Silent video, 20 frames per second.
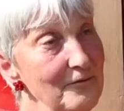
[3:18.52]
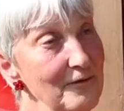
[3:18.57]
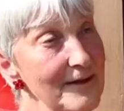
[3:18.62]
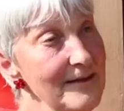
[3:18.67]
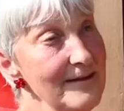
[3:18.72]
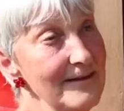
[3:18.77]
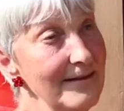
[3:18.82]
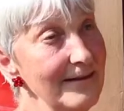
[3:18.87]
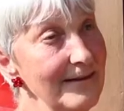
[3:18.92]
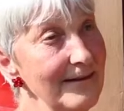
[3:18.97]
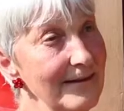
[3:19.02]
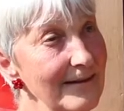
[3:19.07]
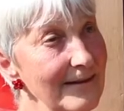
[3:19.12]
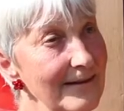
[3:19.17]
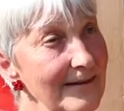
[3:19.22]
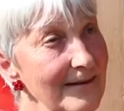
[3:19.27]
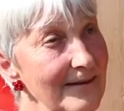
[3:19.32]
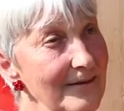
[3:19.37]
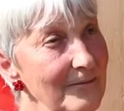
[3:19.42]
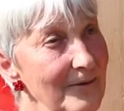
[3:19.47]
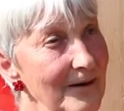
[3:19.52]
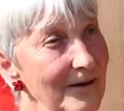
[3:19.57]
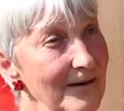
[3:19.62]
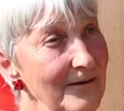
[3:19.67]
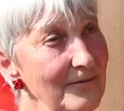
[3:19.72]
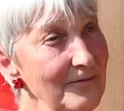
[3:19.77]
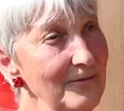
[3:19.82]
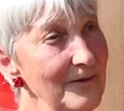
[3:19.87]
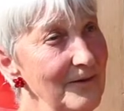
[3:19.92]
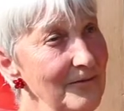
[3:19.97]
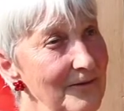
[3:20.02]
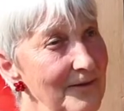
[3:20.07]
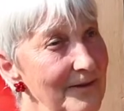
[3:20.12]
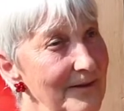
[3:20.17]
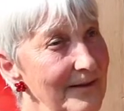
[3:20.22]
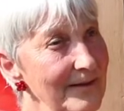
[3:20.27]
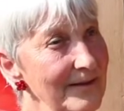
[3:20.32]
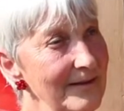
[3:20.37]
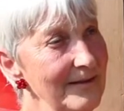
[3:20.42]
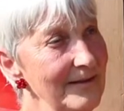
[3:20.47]
friends here, where I've lived
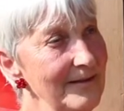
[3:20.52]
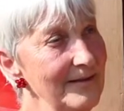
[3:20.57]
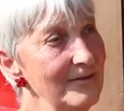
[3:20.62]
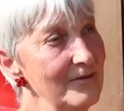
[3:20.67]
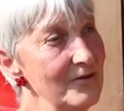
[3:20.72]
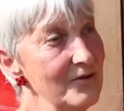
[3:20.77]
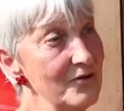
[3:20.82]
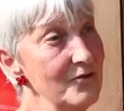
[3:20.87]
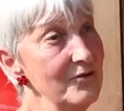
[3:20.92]
in the